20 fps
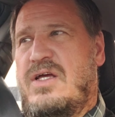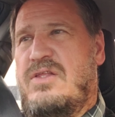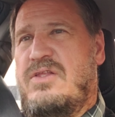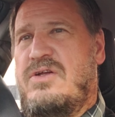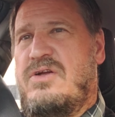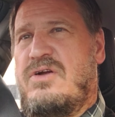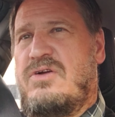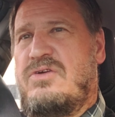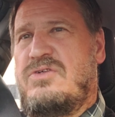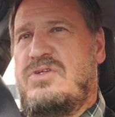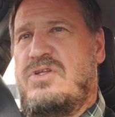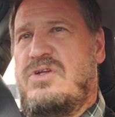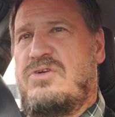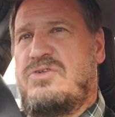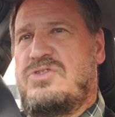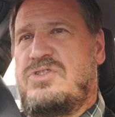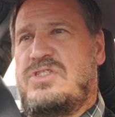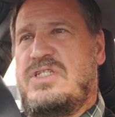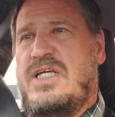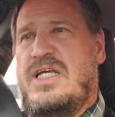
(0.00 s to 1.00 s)
their their
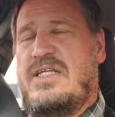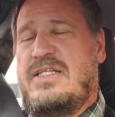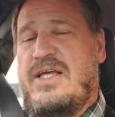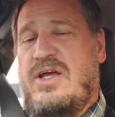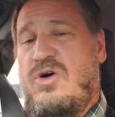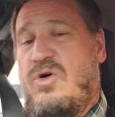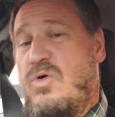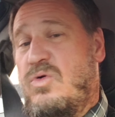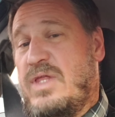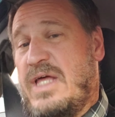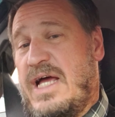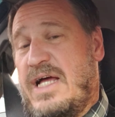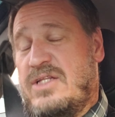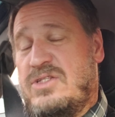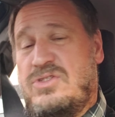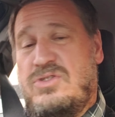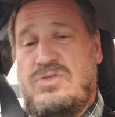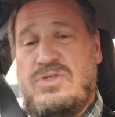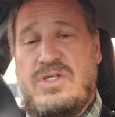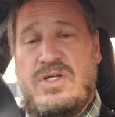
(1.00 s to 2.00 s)
seed they hold
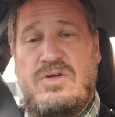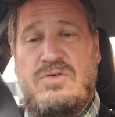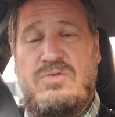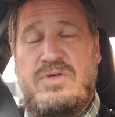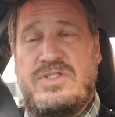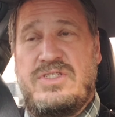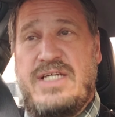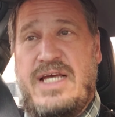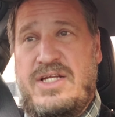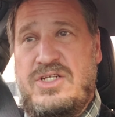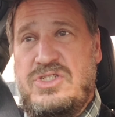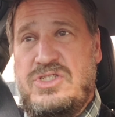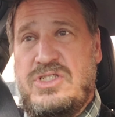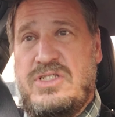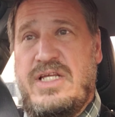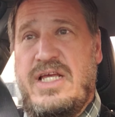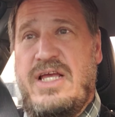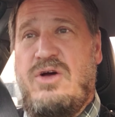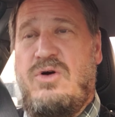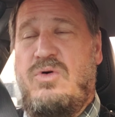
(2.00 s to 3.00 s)
on to their
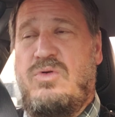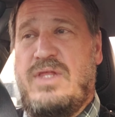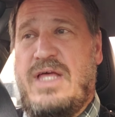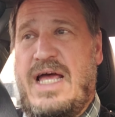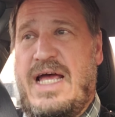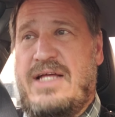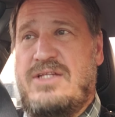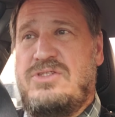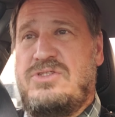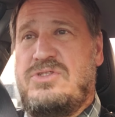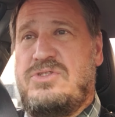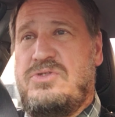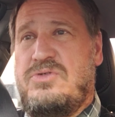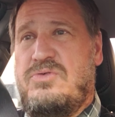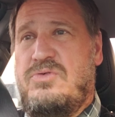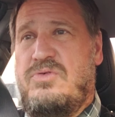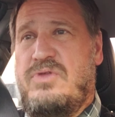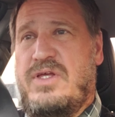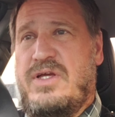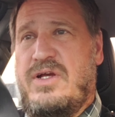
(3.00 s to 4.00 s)
retention they hold on
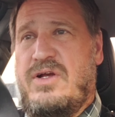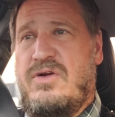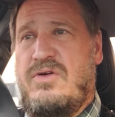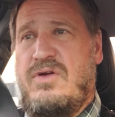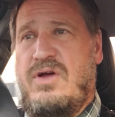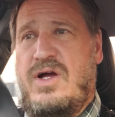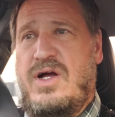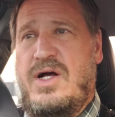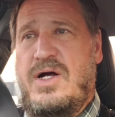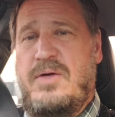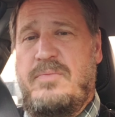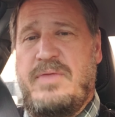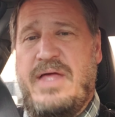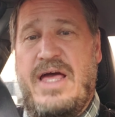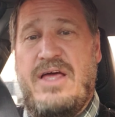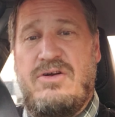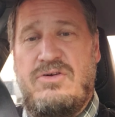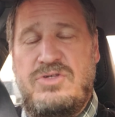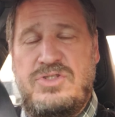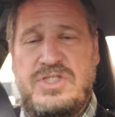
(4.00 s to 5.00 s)
to their um,
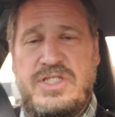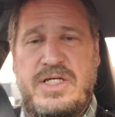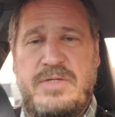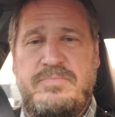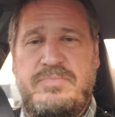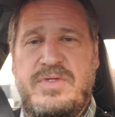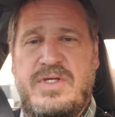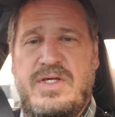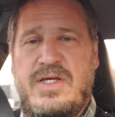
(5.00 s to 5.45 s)
energy